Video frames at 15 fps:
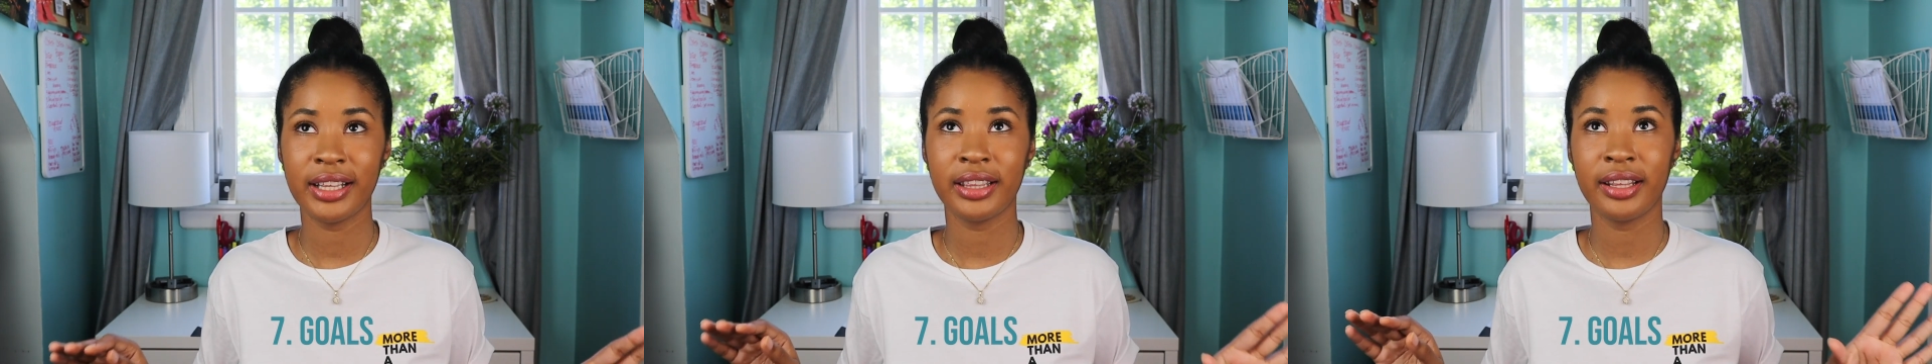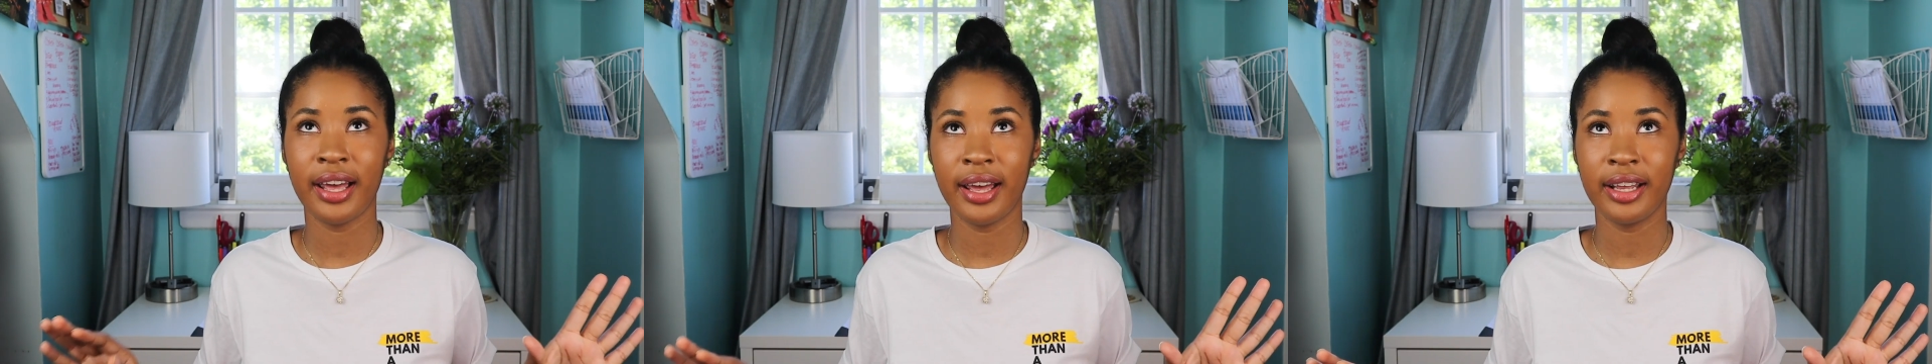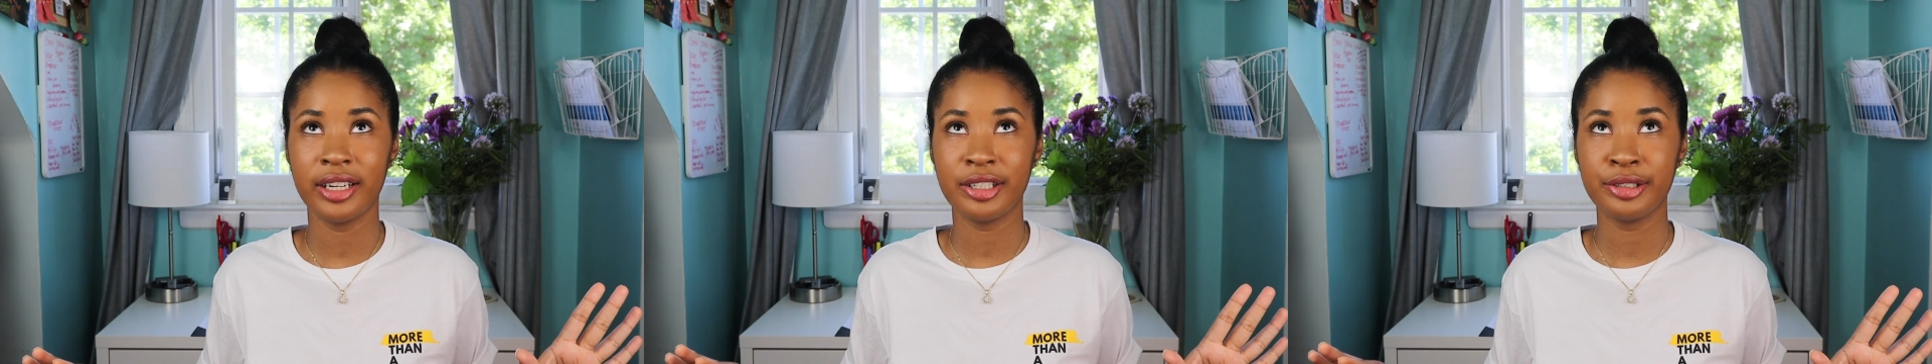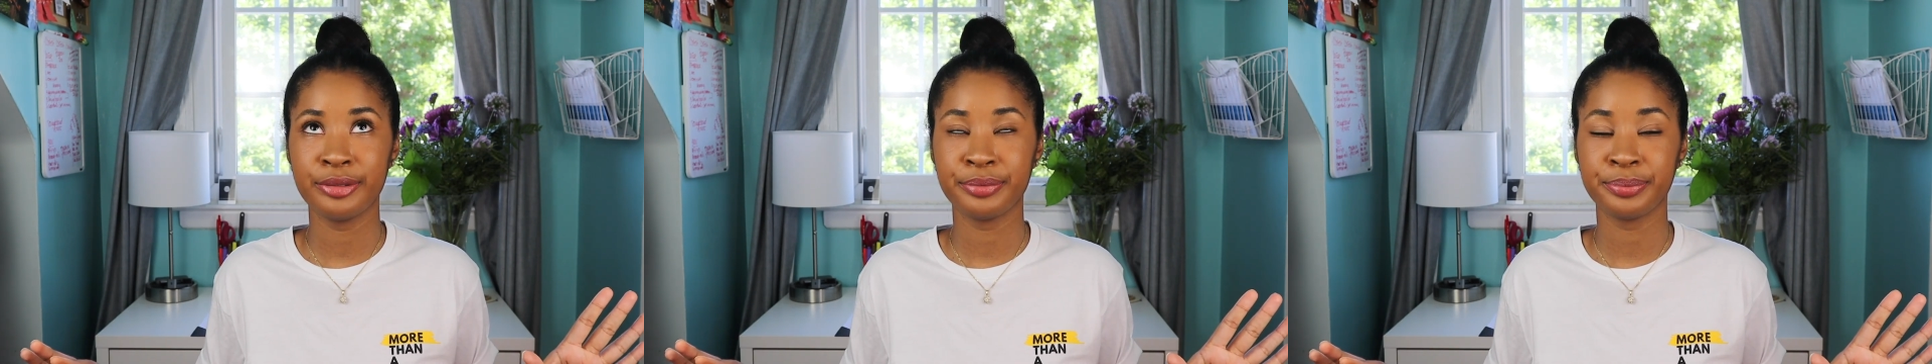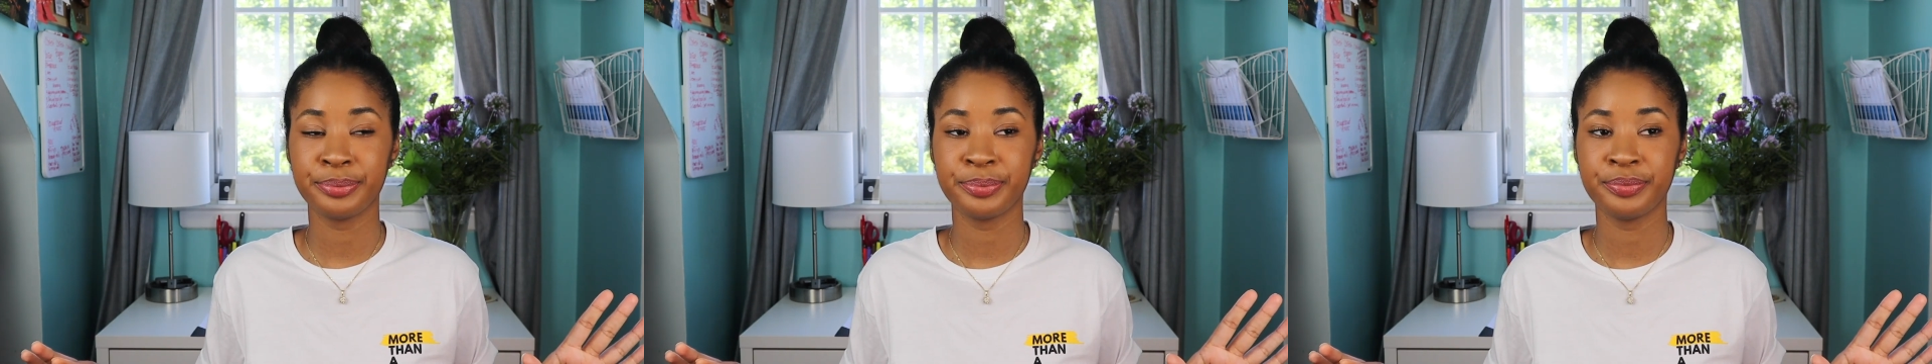
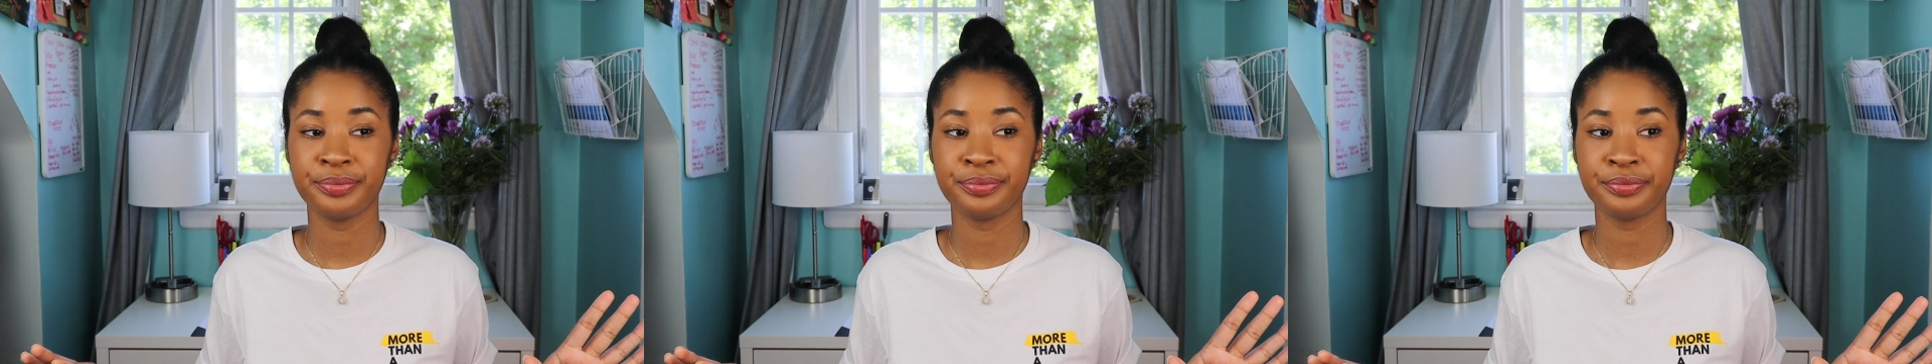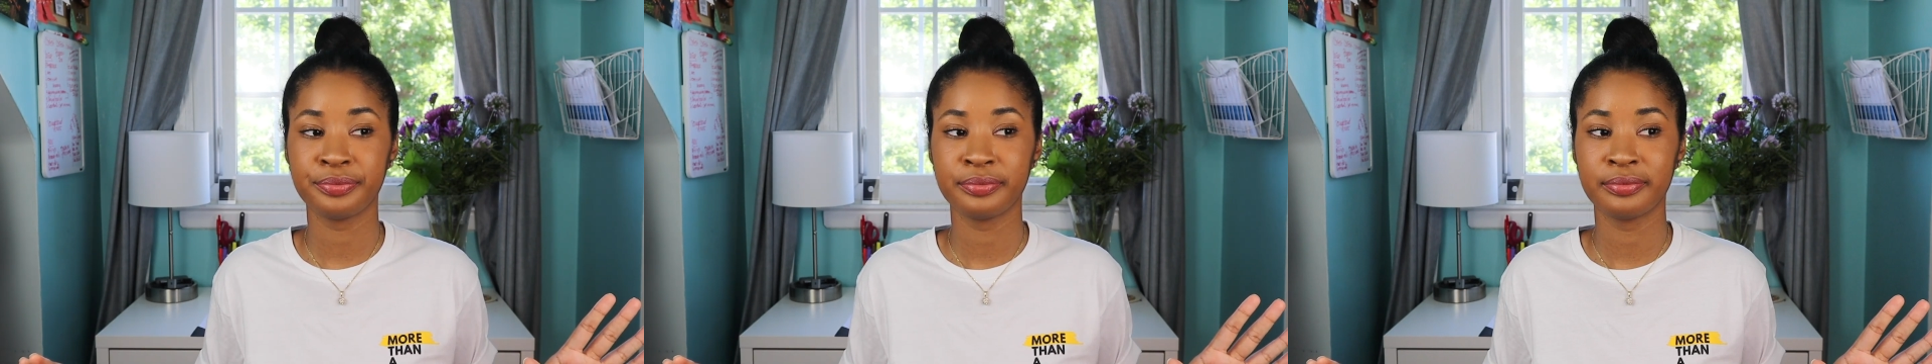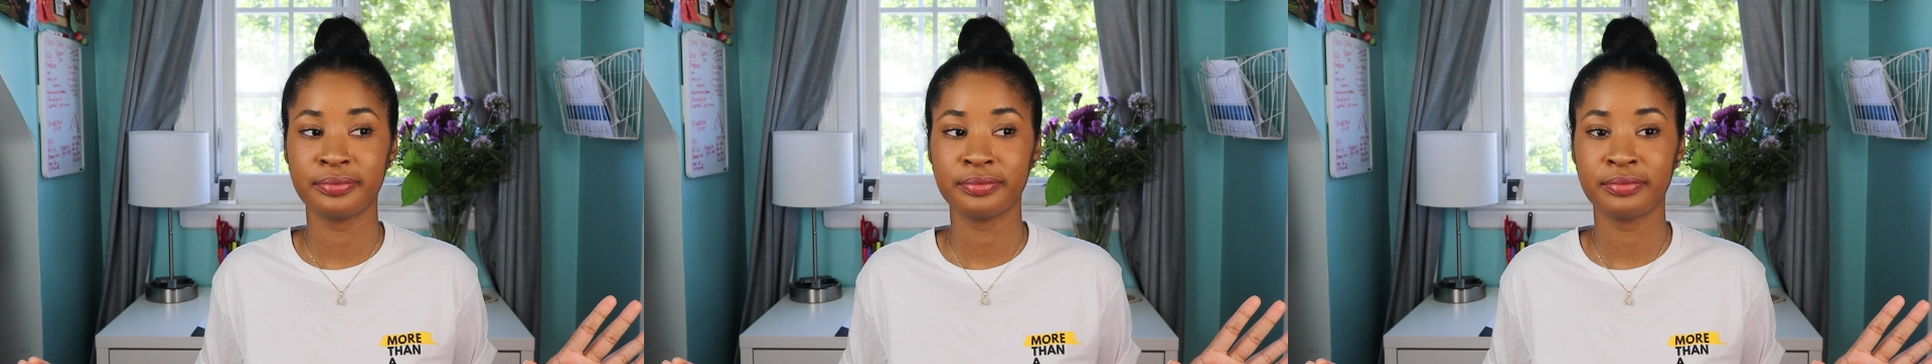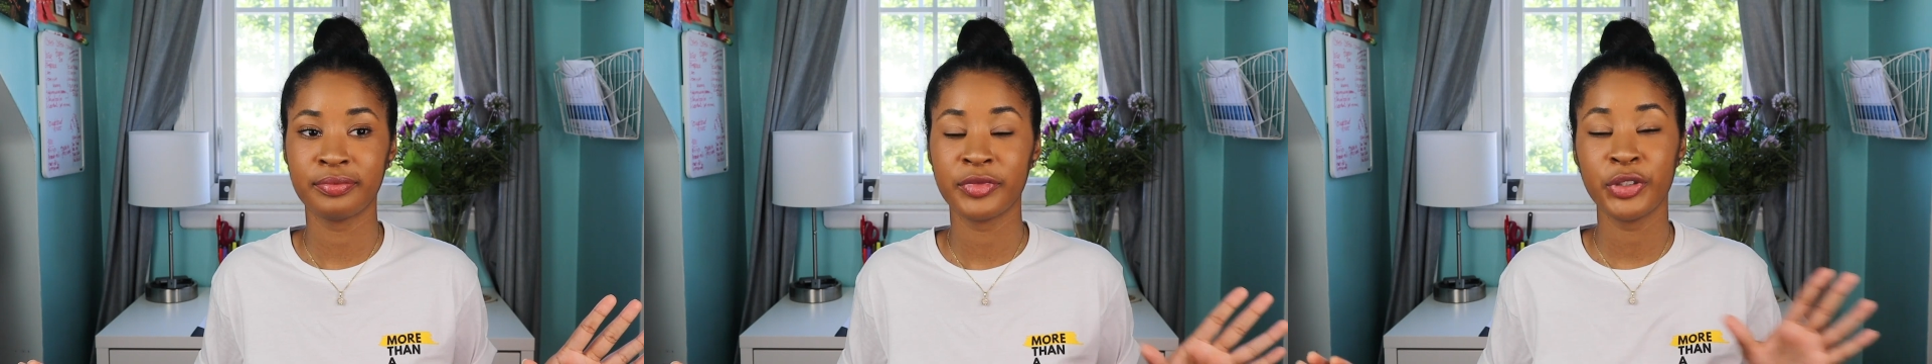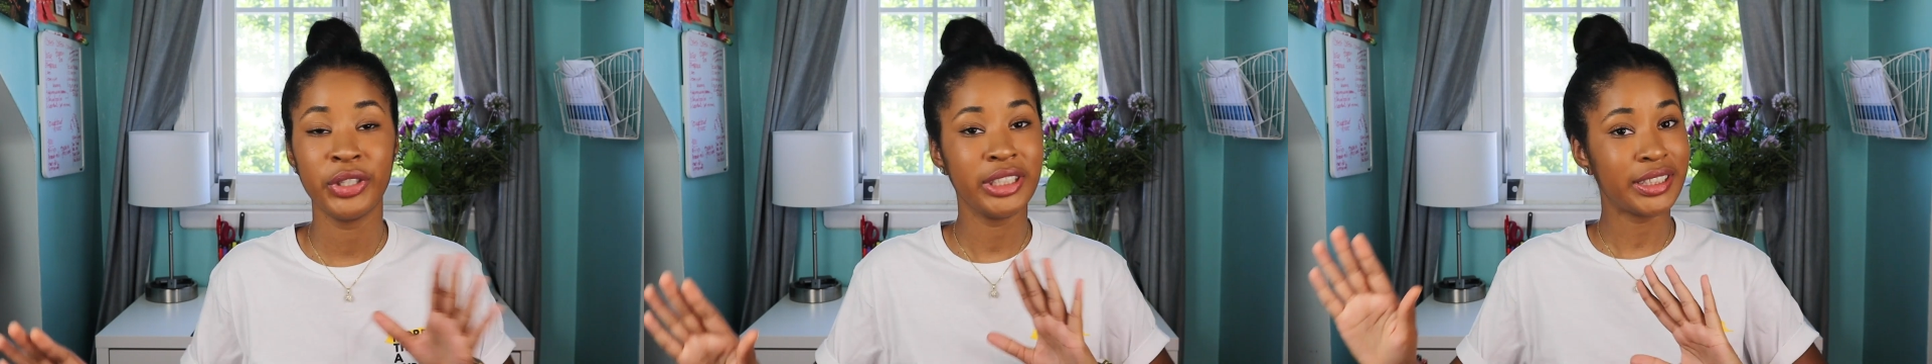then
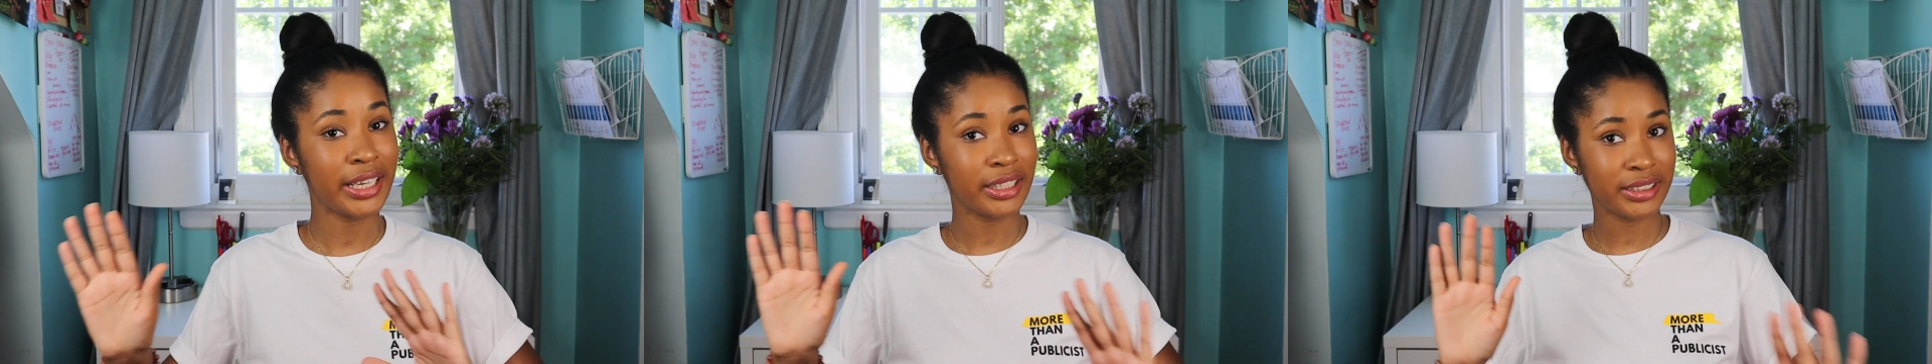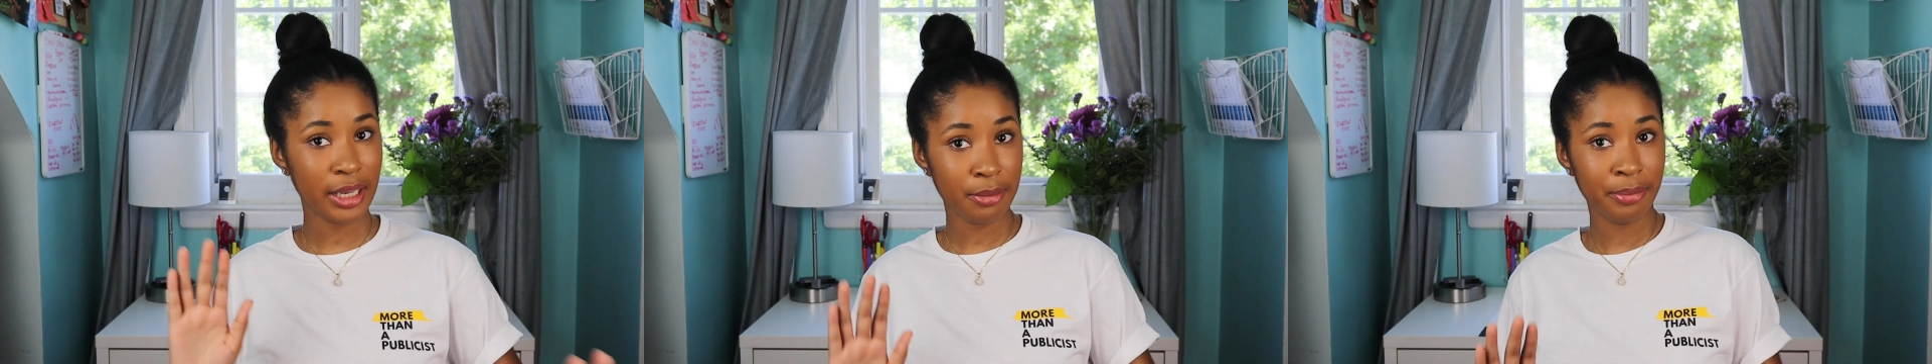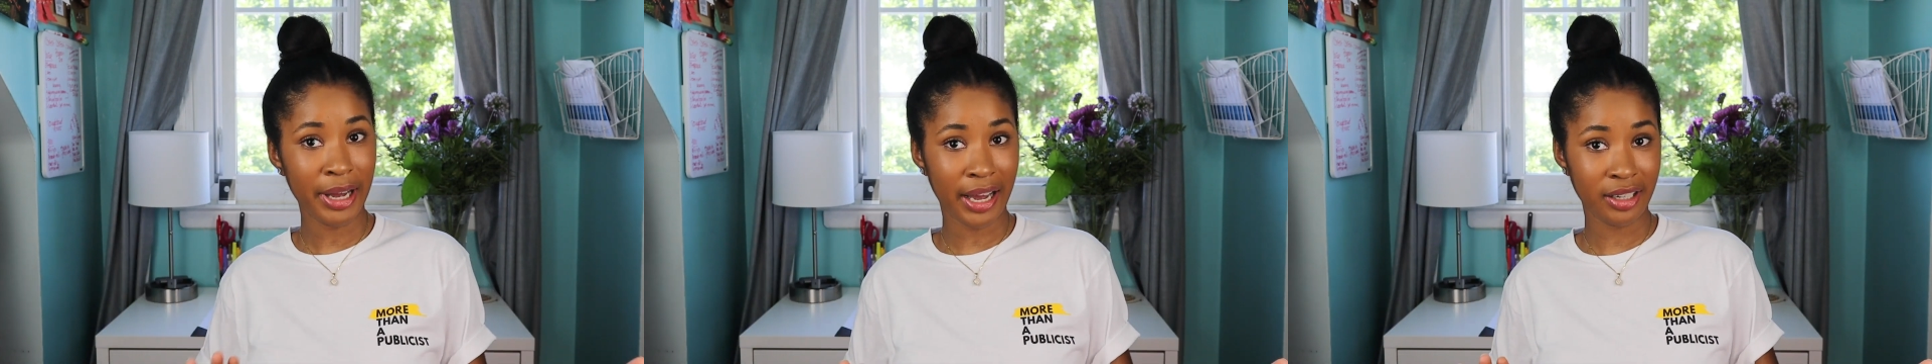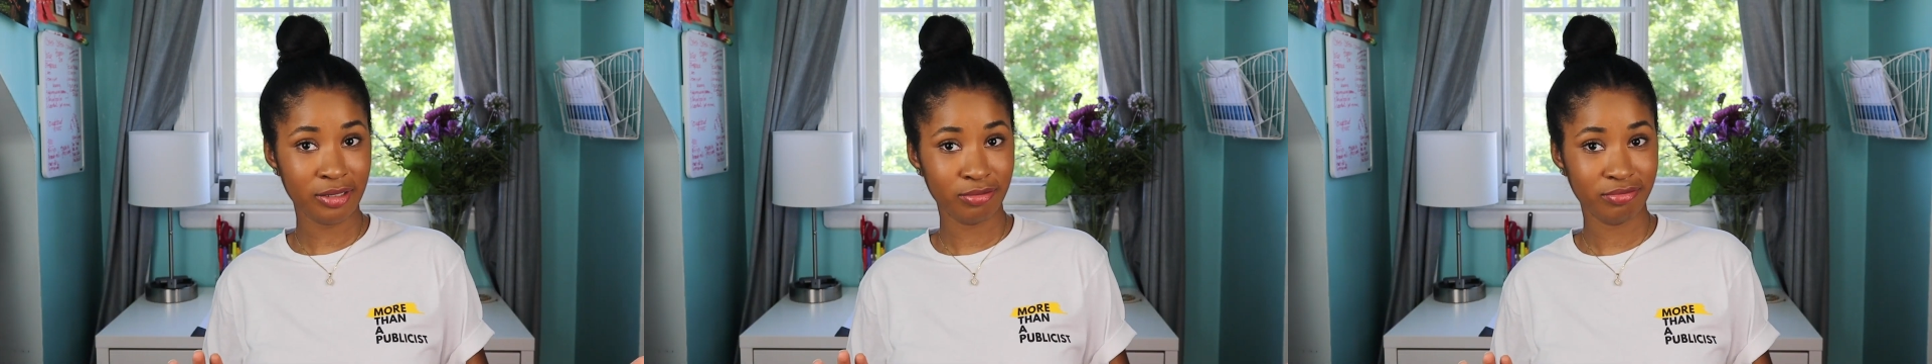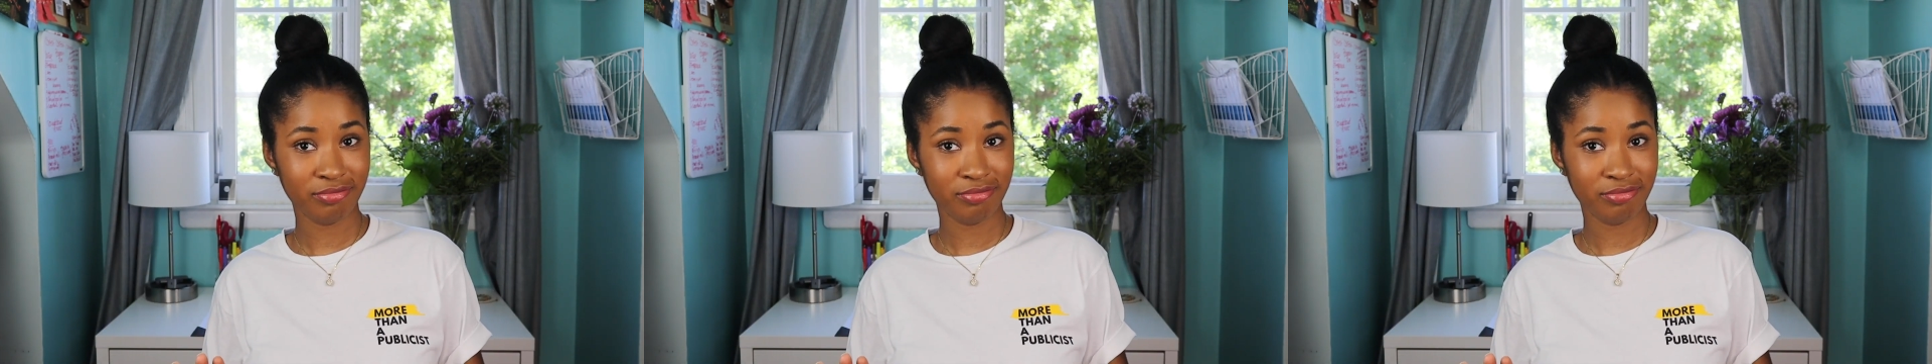you need to take a step back